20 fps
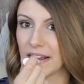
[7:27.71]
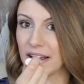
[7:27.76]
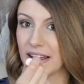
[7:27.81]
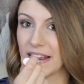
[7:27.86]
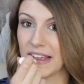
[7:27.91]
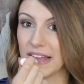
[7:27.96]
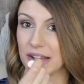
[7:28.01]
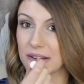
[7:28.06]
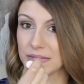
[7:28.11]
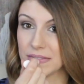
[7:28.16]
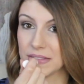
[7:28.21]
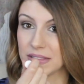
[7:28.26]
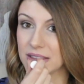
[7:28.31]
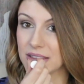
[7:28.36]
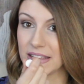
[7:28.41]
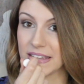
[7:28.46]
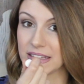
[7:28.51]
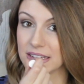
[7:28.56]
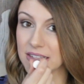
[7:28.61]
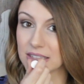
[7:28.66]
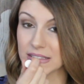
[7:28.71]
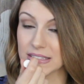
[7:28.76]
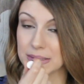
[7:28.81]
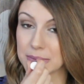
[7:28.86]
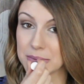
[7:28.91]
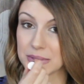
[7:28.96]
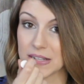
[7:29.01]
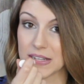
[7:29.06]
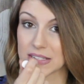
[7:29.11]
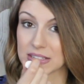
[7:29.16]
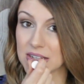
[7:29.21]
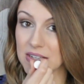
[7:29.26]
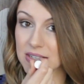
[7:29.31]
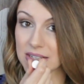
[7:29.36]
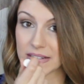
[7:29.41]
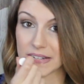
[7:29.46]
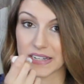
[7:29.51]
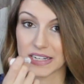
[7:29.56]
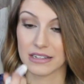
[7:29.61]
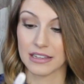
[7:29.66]
I have, like, lip gloss
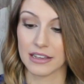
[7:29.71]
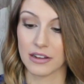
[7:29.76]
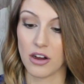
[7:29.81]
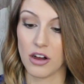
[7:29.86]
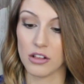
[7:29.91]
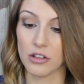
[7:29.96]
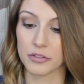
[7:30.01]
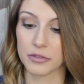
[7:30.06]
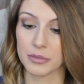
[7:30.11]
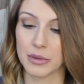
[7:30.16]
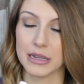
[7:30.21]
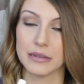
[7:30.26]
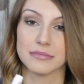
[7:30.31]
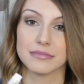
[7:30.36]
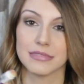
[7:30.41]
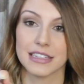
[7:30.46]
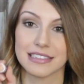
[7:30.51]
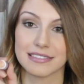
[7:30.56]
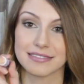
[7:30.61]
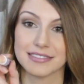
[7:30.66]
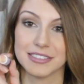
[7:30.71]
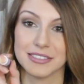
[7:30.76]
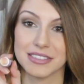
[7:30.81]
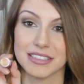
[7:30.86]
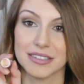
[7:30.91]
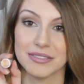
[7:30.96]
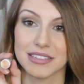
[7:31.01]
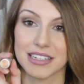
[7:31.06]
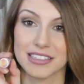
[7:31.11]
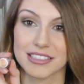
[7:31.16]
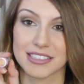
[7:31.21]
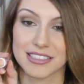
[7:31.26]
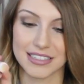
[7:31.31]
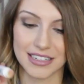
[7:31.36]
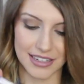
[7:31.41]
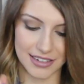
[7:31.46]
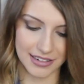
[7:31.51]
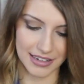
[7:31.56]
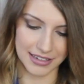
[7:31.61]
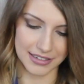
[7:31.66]
on, like, all over my, like, do you see what I just
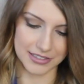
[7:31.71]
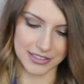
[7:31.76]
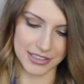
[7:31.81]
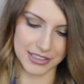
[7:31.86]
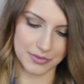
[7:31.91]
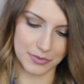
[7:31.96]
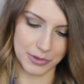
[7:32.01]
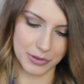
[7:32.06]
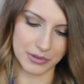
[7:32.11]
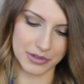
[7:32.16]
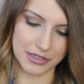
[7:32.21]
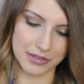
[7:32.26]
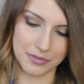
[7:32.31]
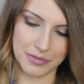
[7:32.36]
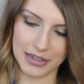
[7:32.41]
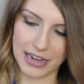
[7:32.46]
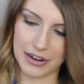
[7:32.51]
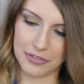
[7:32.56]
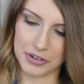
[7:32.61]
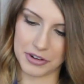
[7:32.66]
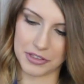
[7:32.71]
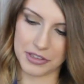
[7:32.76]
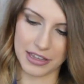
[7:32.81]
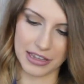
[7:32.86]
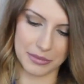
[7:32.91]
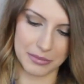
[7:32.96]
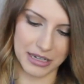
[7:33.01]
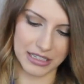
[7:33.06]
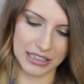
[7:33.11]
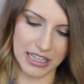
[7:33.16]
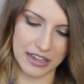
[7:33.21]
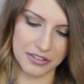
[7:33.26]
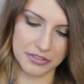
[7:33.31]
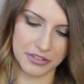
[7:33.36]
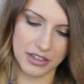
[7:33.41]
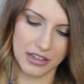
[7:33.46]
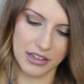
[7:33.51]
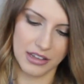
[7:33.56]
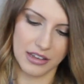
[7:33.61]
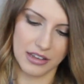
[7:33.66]
did? I just ruined everything in my
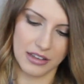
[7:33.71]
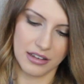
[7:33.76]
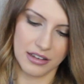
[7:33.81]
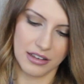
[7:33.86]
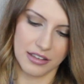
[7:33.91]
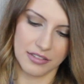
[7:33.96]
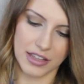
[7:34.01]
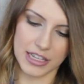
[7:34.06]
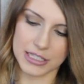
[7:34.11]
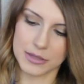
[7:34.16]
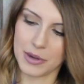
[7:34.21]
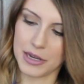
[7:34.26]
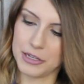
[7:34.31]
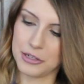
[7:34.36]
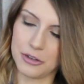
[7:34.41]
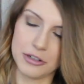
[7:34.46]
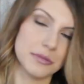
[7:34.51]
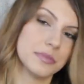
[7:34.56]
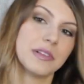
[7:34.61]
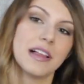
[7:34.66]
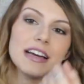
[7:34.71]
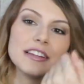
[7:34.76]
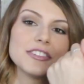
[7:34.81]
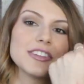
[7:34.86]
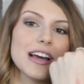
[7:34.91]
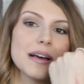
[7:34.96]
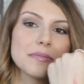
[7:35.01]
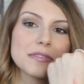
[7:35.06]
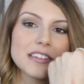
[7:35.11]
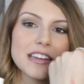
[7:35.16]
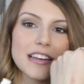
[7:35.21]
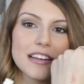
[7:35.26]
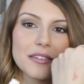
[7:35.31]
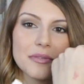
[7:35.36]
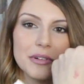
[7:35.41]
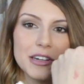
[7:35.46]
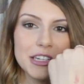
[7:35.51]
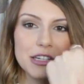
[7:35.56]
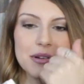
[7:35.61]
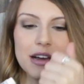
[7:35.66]
life. That's why you don't apply
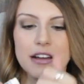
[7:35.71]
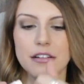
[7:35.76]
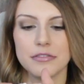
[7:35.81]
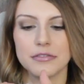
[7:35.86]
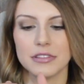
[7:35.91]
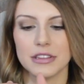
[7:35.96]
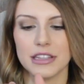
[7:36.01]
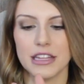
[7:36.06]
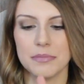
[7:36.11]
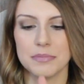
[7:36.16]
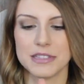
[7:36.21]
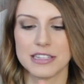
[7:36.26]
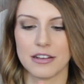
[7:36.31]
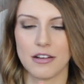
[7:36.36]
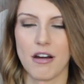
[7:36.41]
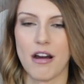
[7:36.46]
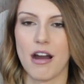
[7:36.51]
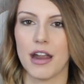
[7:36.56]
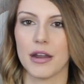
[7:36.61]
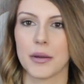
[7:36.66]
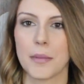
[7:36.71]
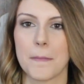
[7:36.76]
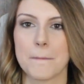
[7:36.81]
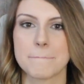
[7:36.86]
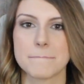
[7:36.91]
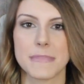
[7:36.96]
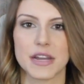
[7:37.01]
chapstick when you have lipstick on.